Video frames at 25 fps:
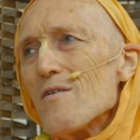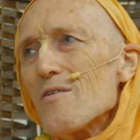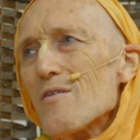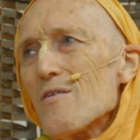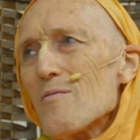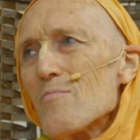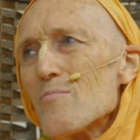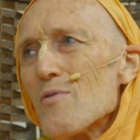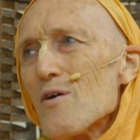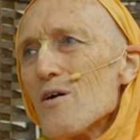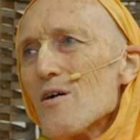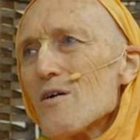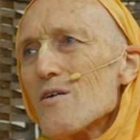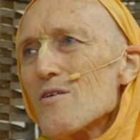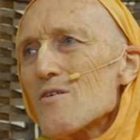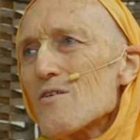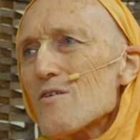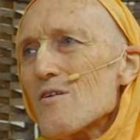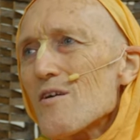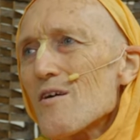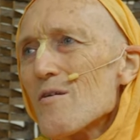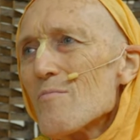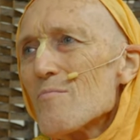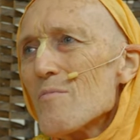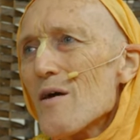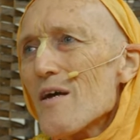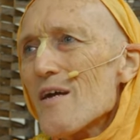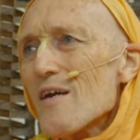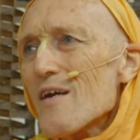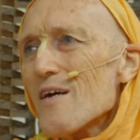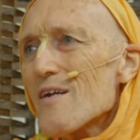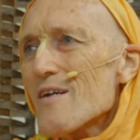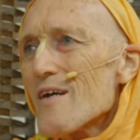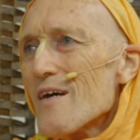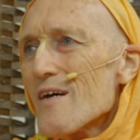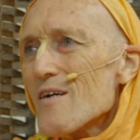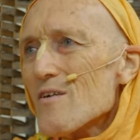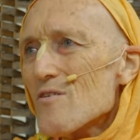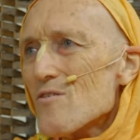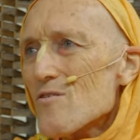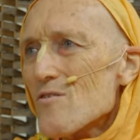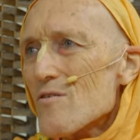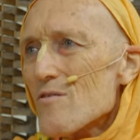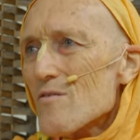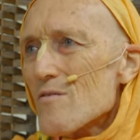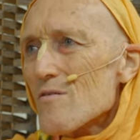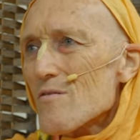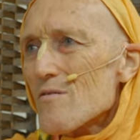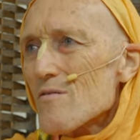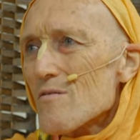The birds can make a
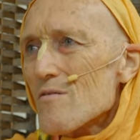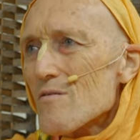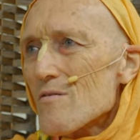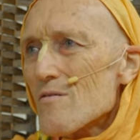nest.